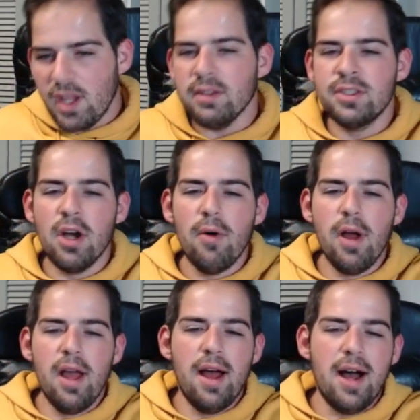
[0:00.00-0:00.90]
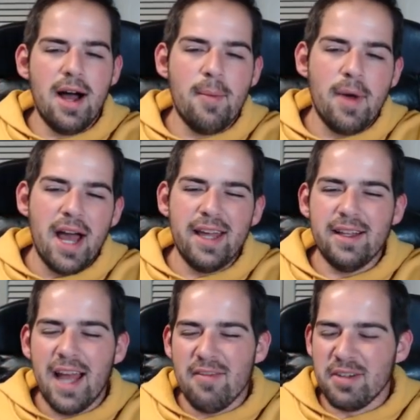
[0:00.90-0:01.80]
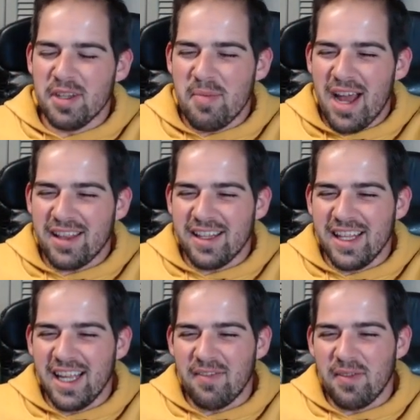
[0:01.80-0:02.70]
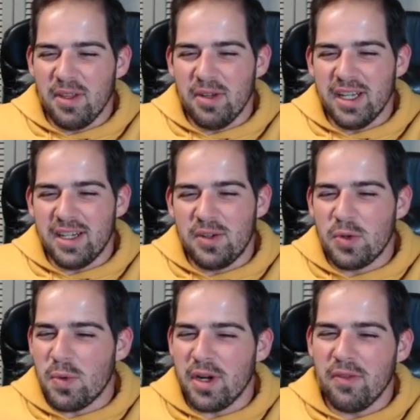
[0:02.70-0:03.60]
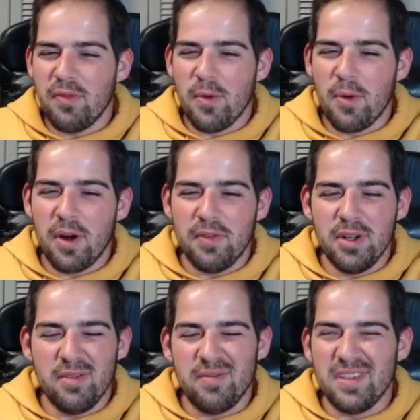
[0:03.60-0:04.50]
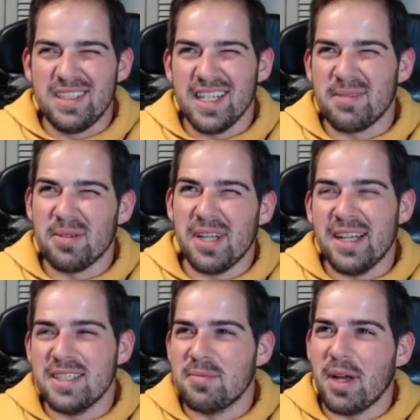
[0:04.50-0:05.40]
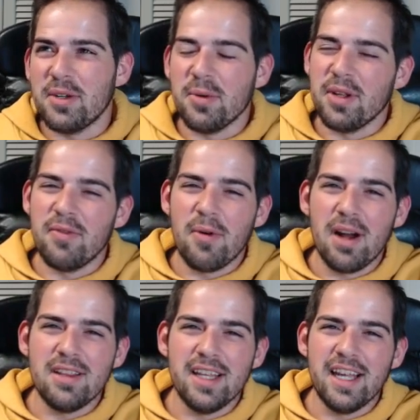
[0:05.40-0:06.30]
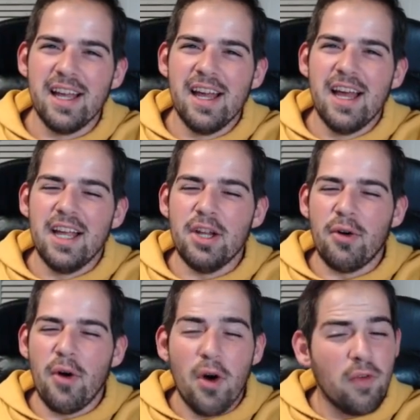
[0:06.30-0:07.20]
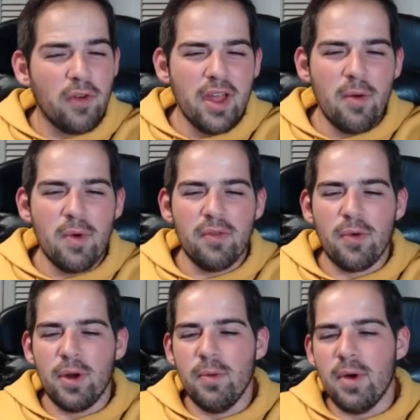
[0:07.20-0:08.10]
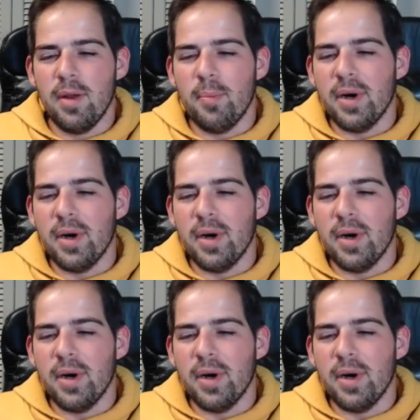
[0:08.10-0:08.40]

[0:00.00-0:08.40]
So I haven't done the math. I think if you did 6 rotations by 24, I think you're over that 141.